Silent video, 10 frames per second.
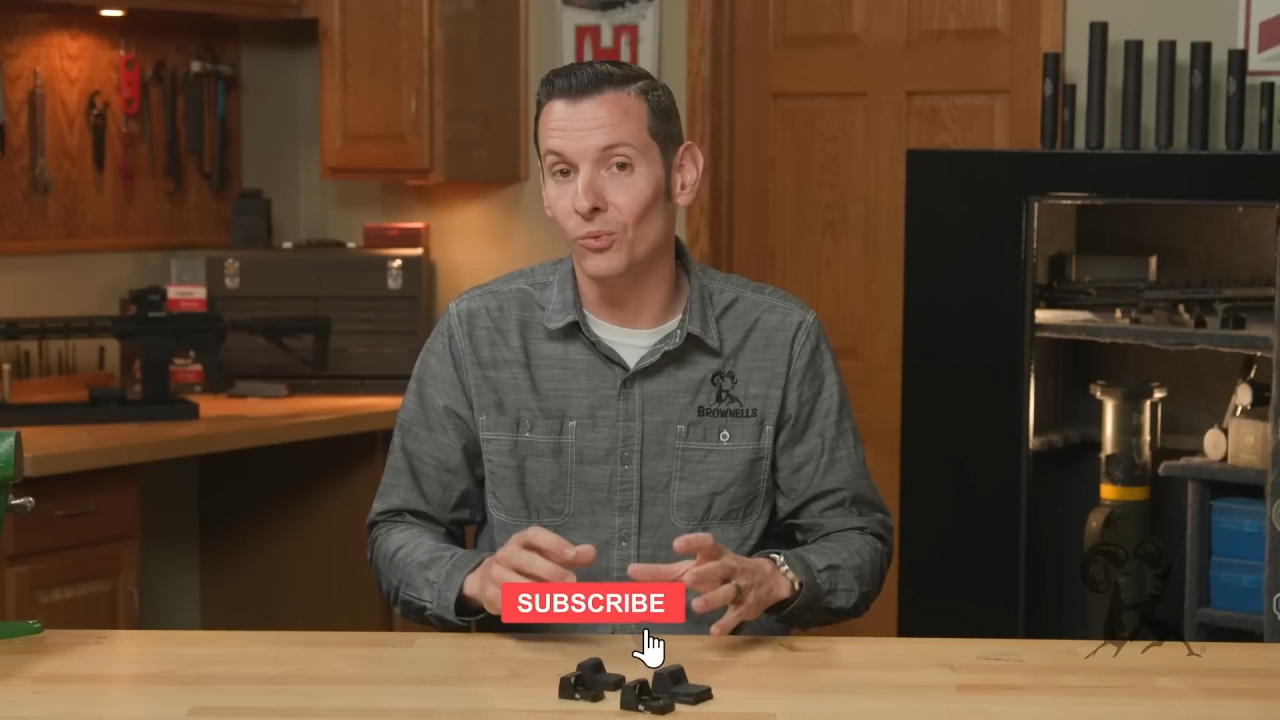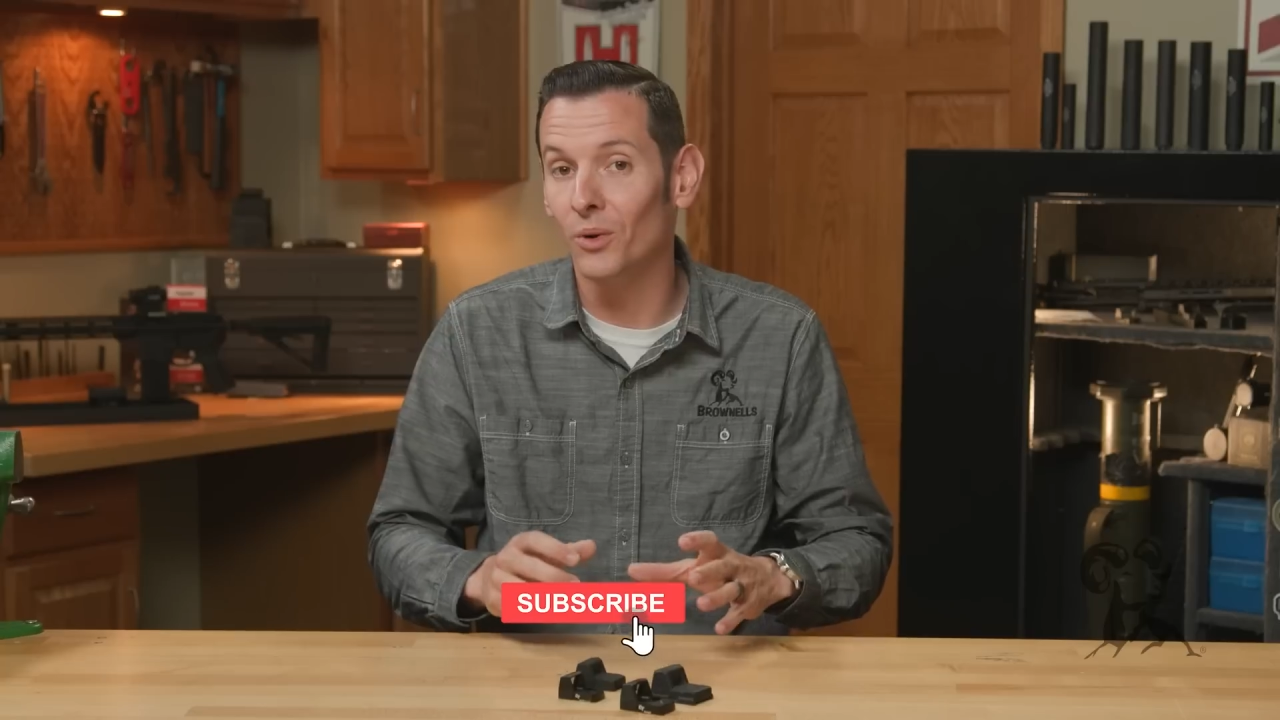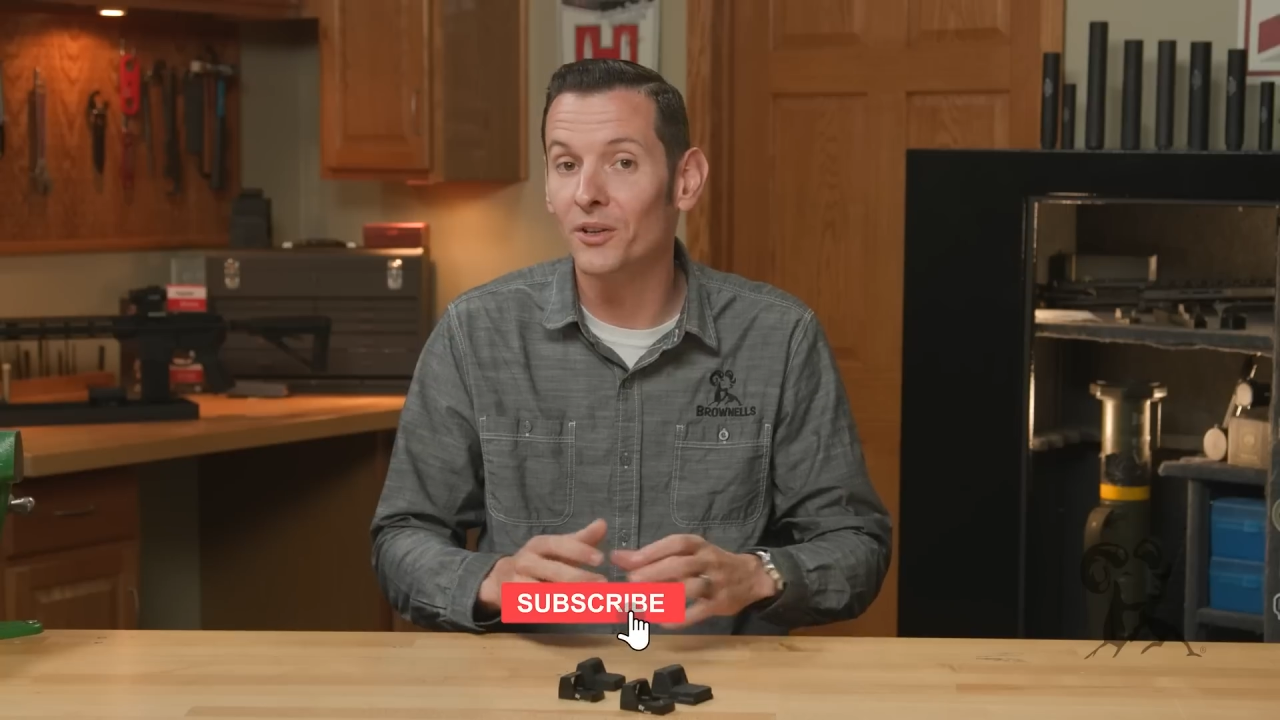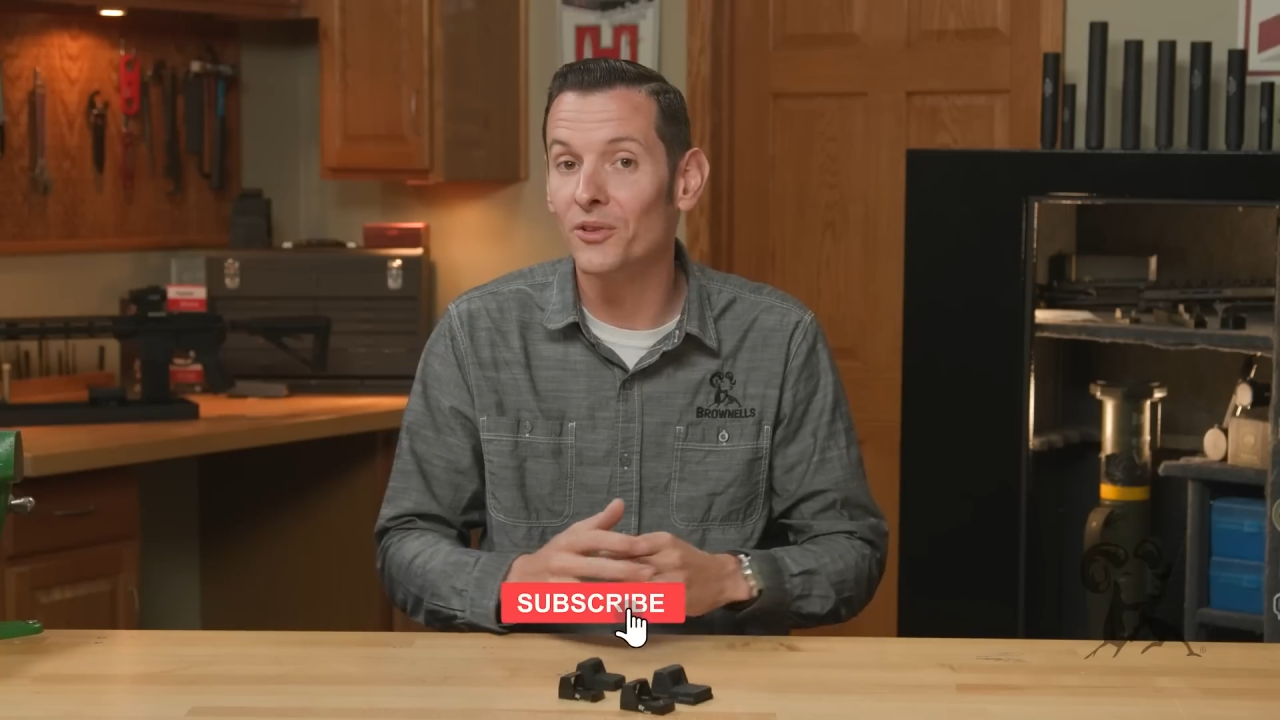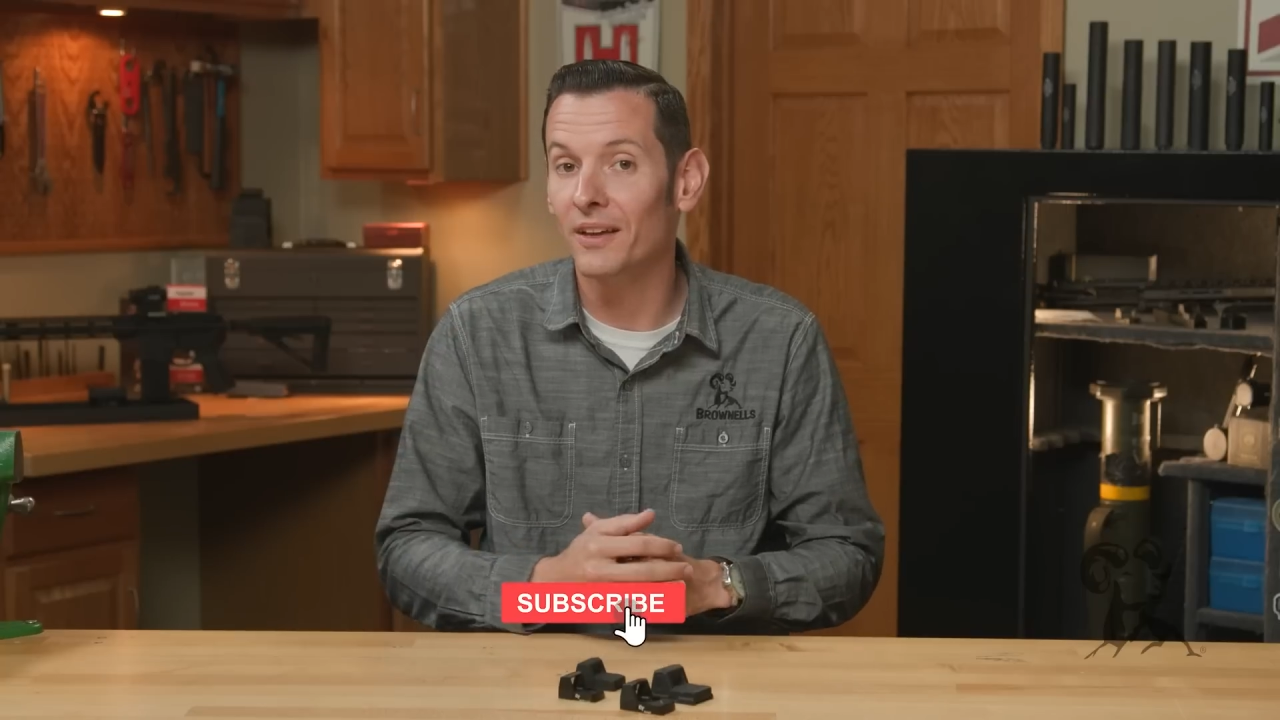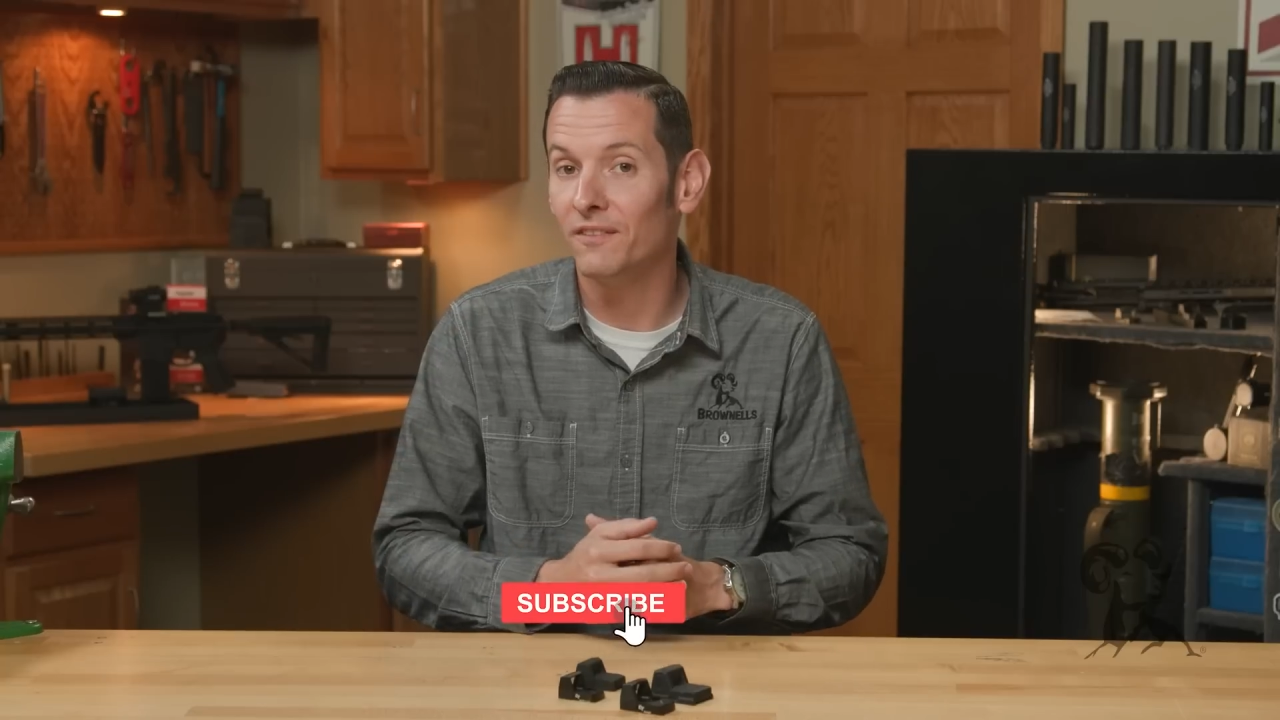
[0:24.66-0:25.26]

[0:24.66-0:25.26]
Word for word: what do they